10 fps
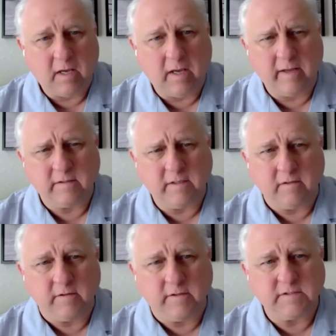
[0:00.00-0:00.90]
and
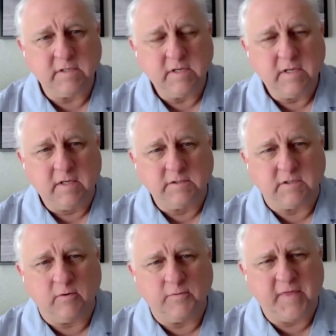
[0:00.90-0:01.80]
illness.
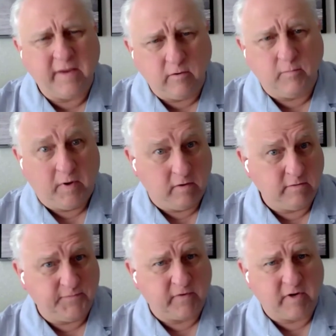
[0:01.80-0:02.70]
So thank you
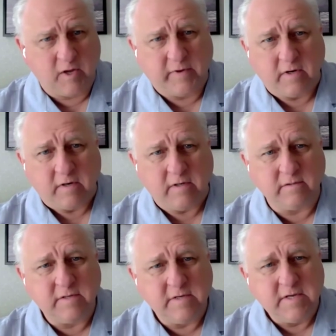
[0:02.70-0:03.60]
both for coming
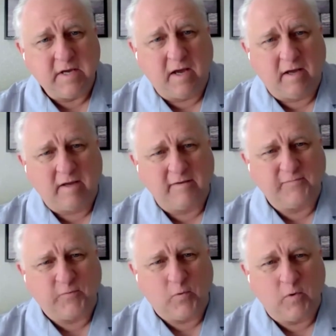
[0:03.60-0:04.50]
on,
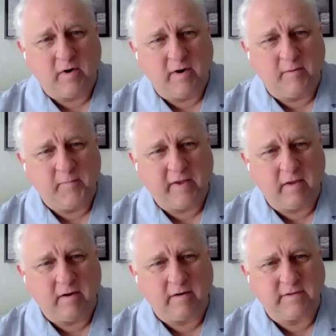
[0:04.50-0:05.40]
for
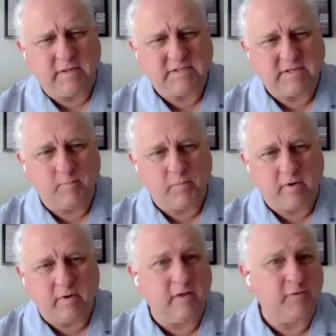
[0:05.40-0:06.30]
making our
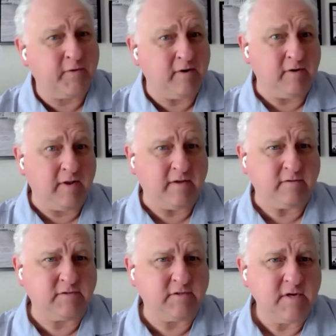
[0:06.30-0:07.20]
December Healthcare
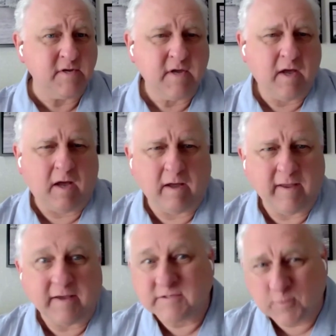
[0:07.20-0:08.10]
Lounge
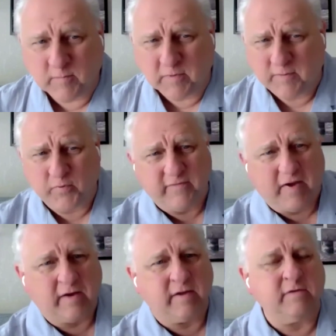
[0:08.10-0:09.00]
extremely
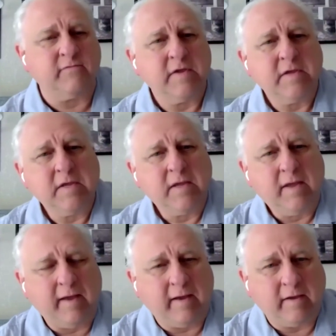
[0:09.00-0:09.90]
provocative,
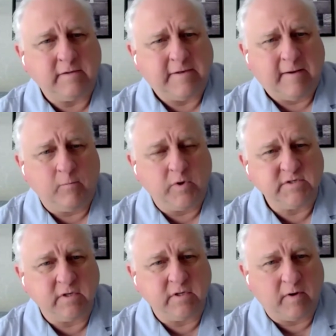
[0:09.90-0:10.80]
and
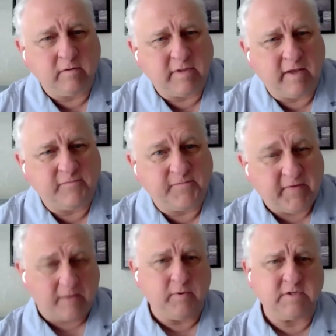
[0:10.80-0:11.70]
wishing you both a
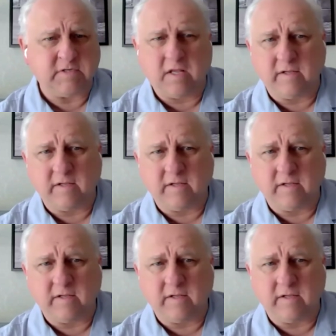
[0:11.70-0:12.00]
fabulous